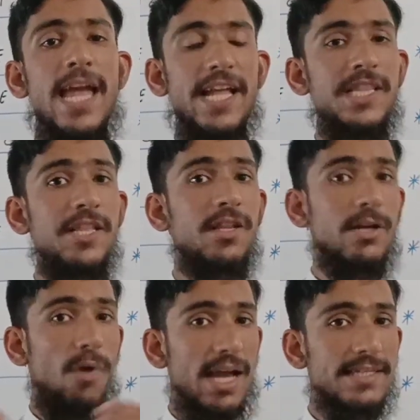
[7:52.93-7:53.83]
and then
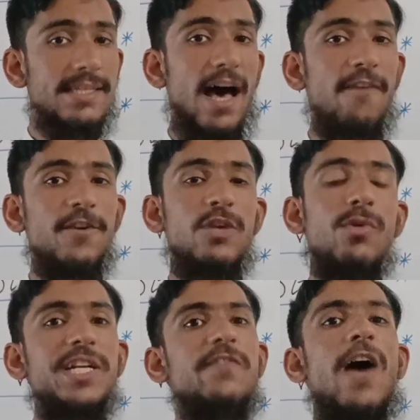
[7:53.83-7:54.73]
revise it after
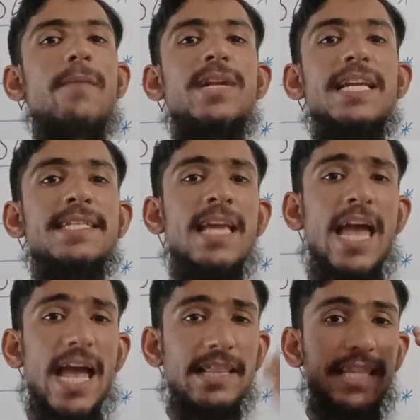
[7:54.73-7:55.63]
25 days,
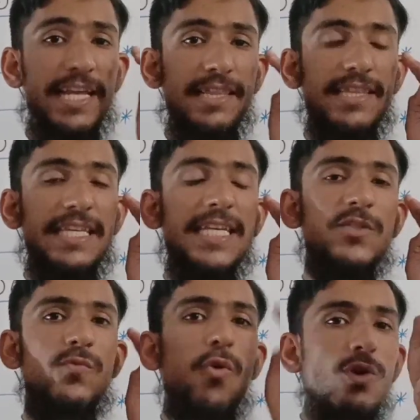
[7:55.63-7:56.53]
and then
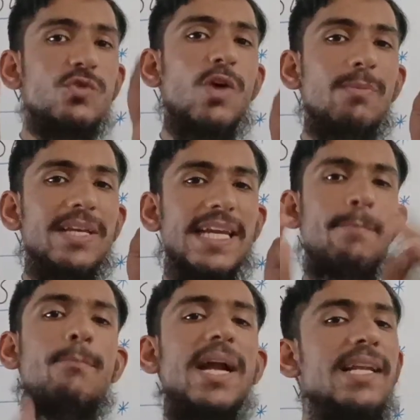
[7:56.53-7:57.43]
these words will be
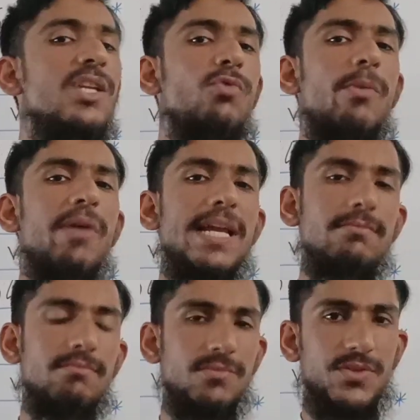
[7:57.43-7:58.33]
embedded in your
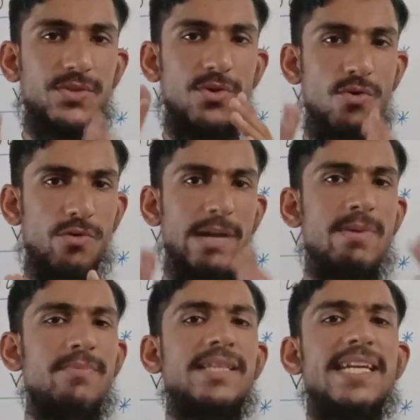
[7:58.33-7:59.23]
brain. So
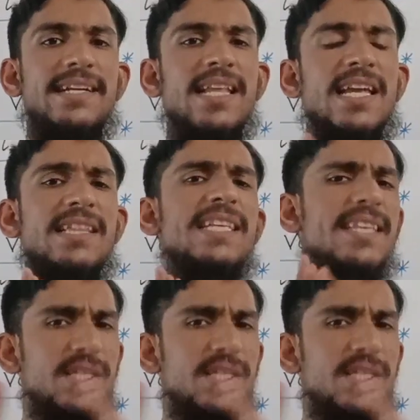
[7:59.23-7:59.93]
remember that this